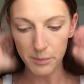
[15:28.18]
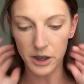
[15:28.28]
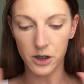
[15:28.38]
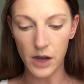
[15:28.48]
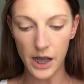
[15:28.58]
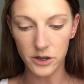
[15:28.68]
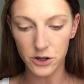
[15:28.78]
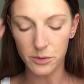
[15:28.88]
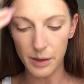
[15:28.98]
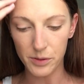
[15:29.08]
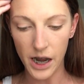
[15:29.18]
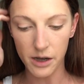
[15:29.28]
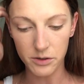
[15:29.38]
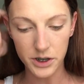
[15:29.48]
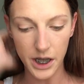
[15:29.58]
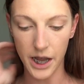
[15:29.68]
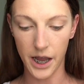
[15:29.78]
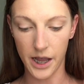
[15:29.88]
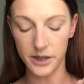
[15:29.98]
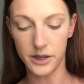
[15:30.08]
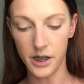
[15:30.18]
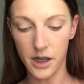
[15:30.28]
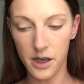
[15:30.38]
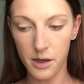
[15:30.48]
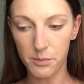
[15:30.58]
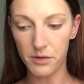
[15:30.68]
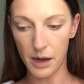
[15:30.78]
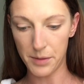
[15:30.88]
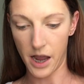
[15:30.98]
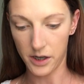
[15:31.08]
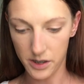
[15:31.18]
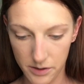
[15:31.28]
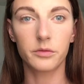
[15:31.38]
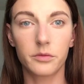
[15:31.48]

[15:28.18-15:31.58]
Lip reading: I'm going to go ahead and do my brows and be right back.